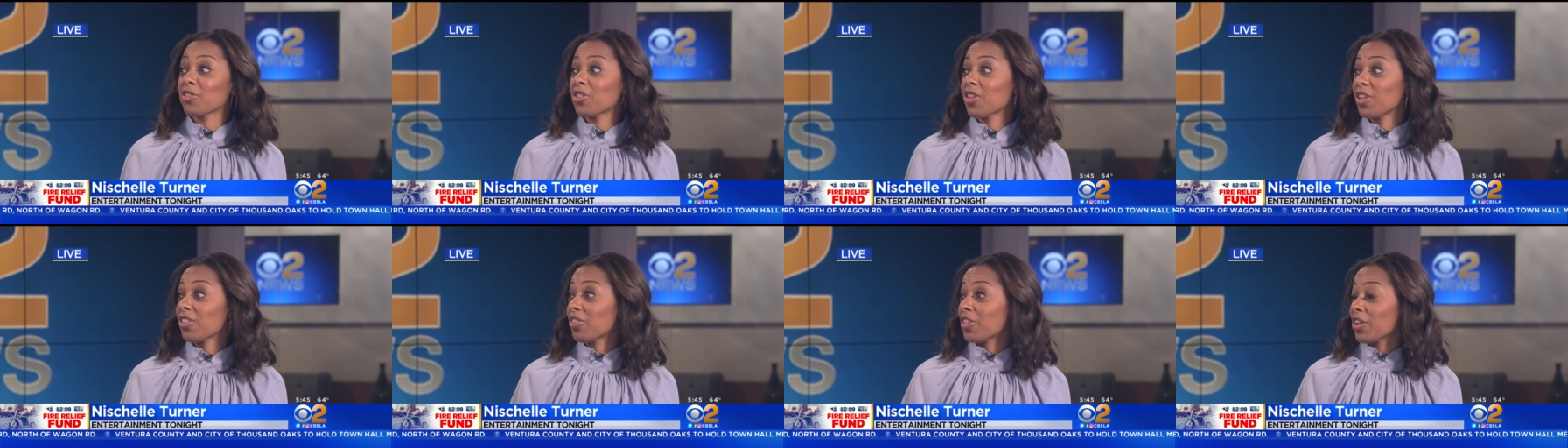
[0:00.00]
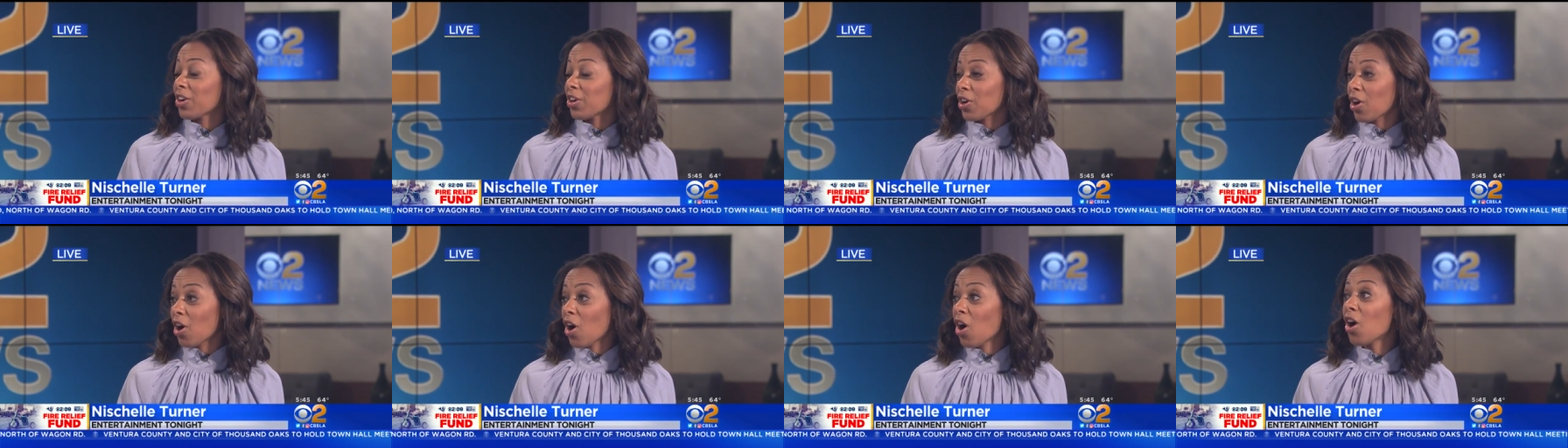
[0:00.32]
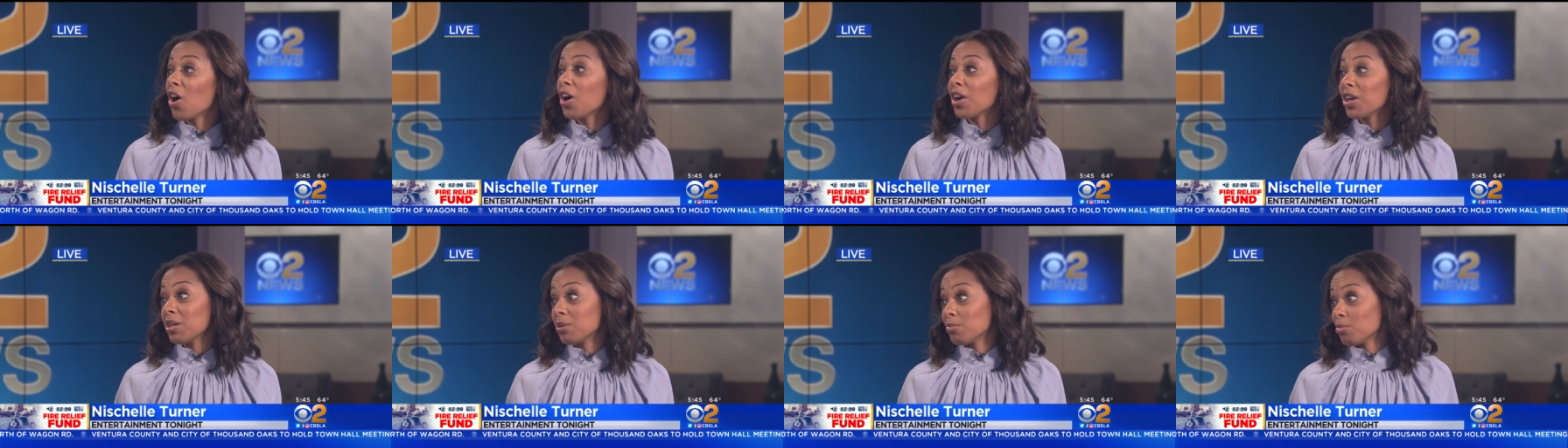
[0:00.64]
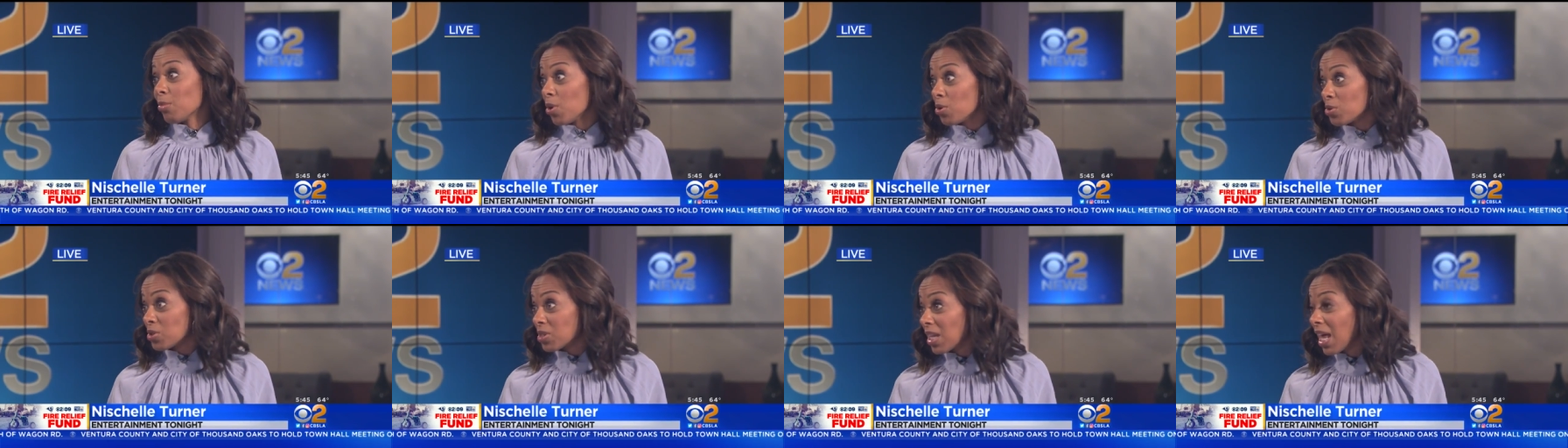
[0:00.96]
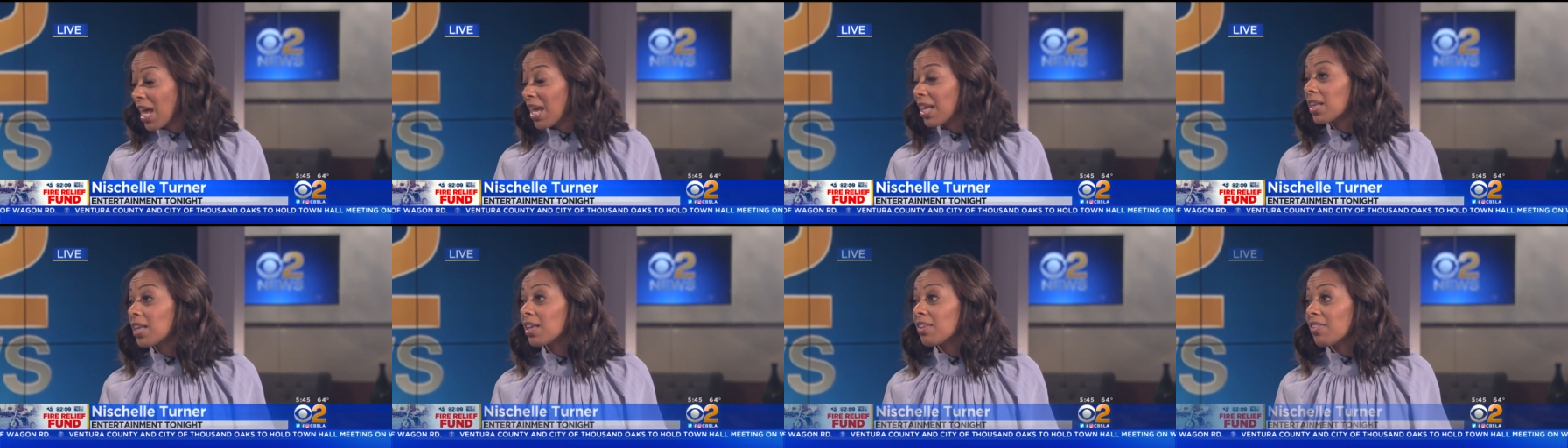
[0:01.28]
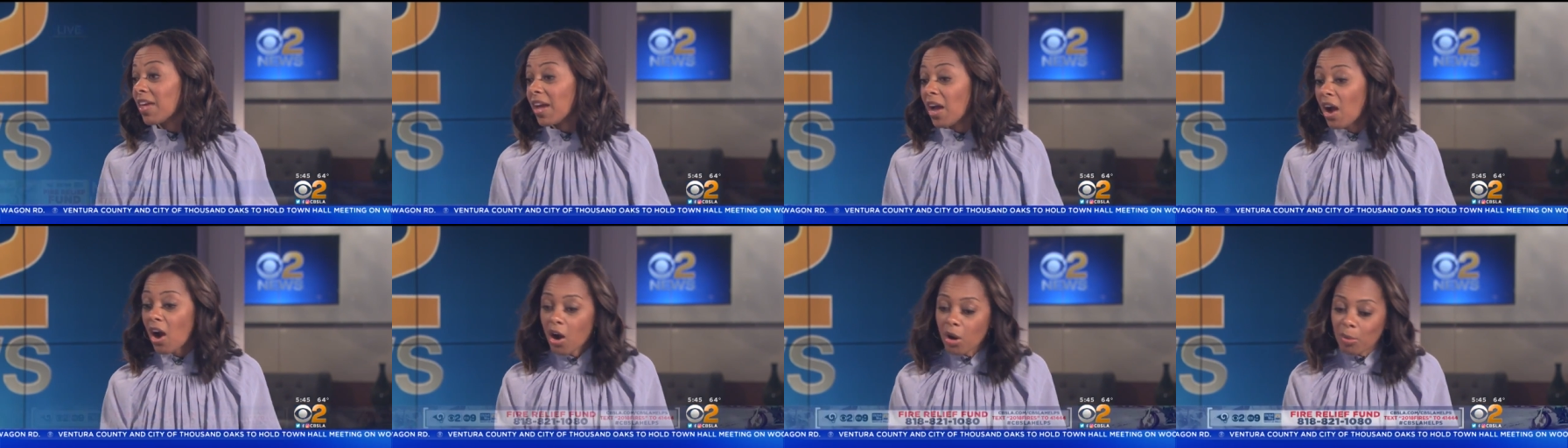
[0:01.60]
that they're gone and most likely
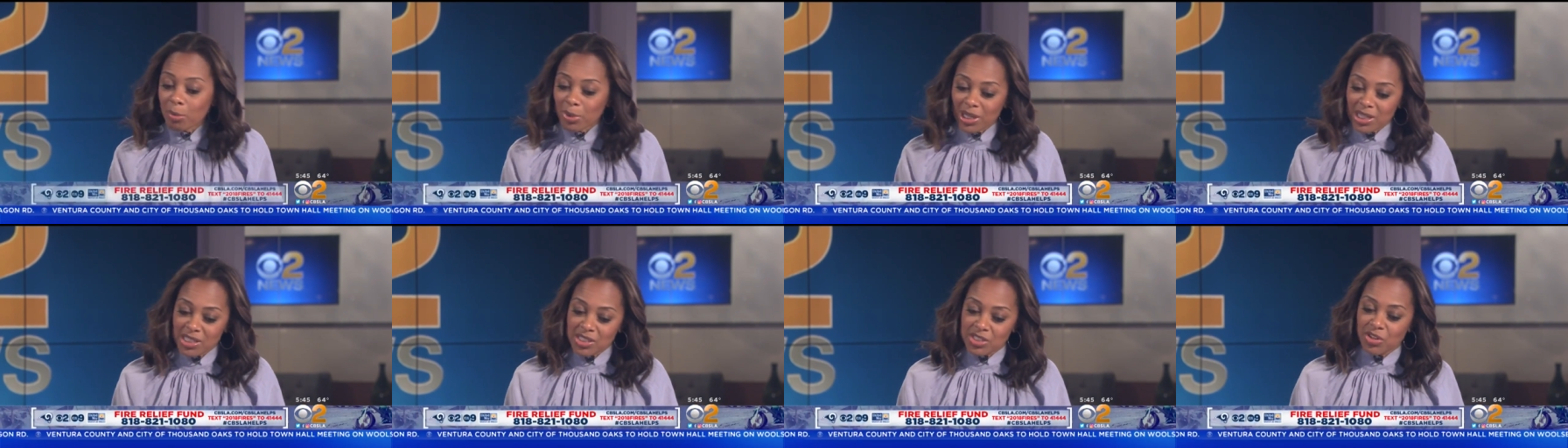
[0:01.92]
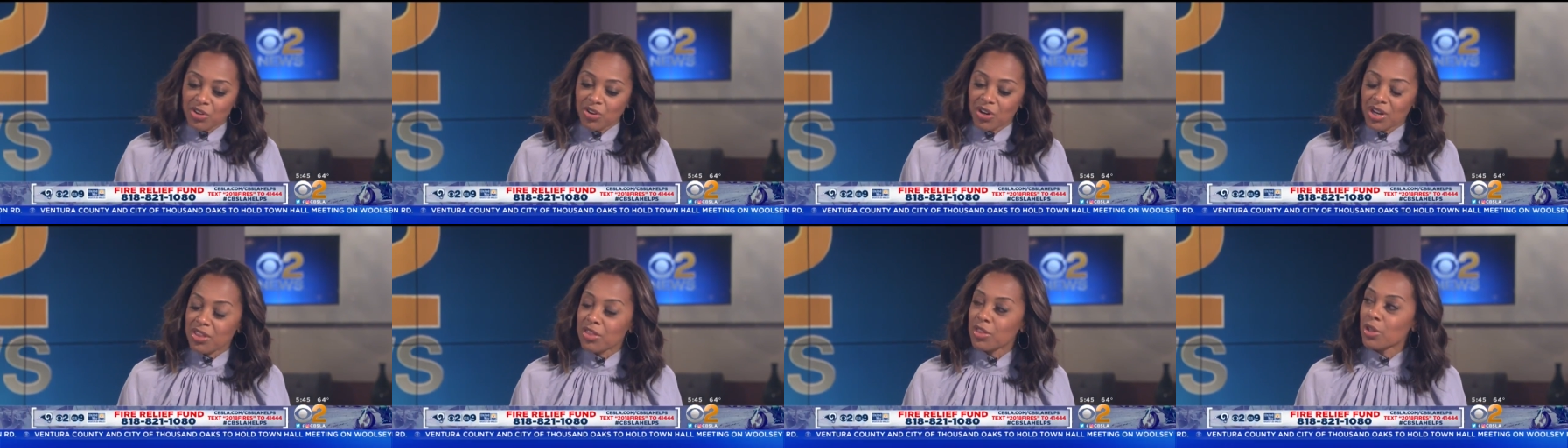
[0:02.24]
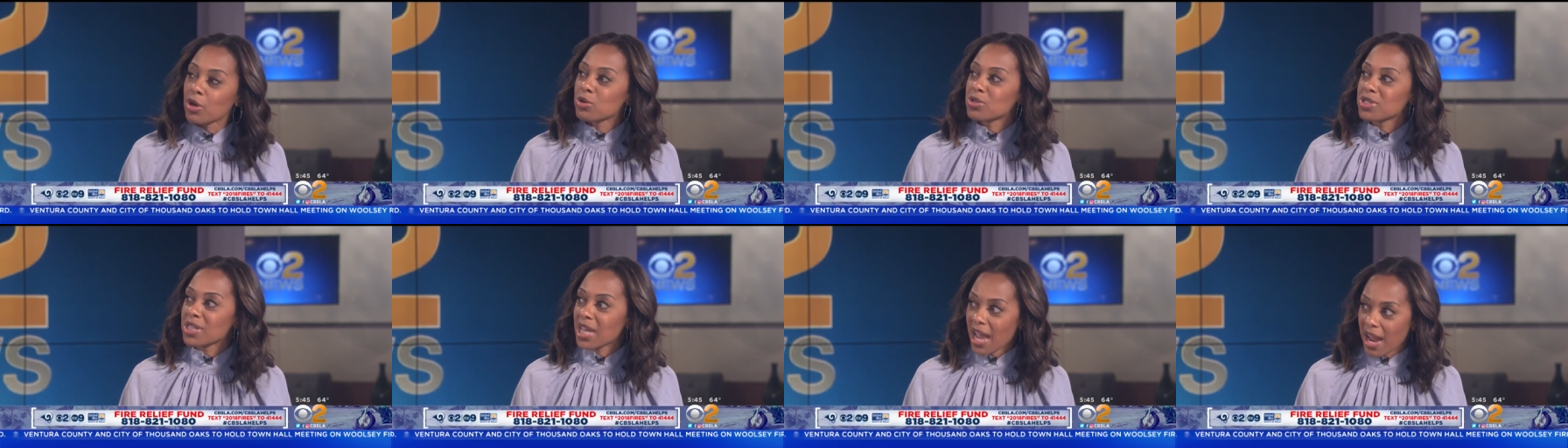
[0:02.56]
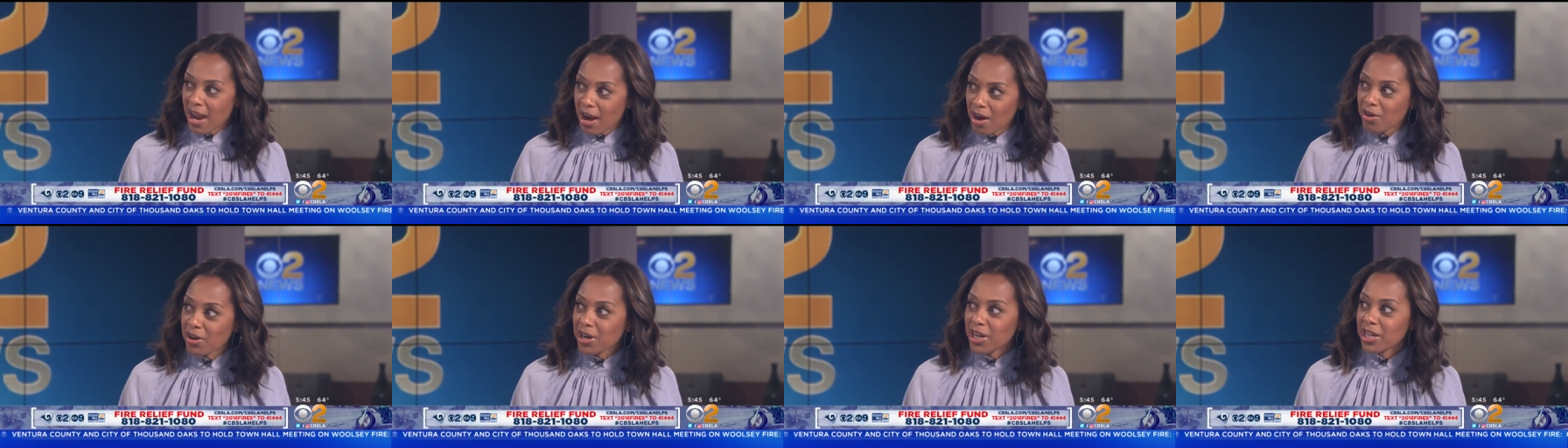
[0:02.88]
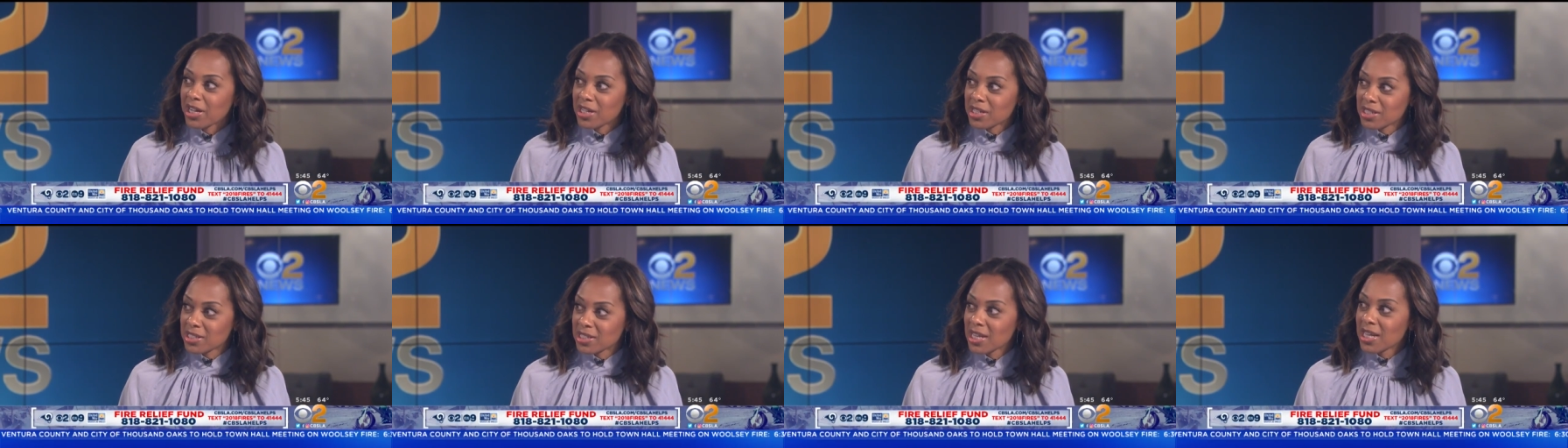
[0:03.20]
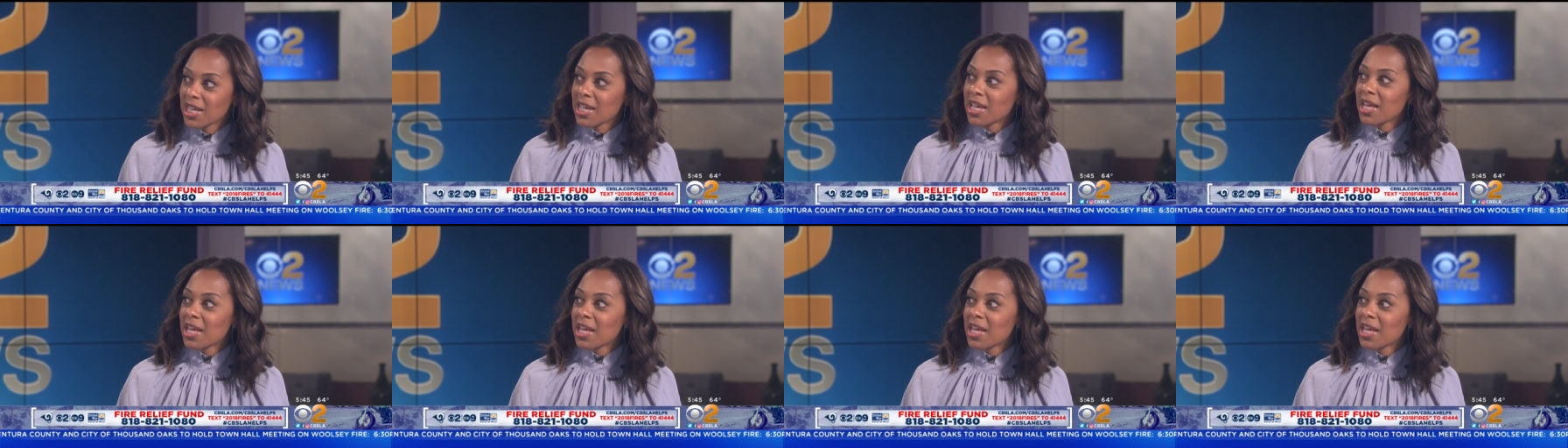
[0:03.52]
they are because they're in those areas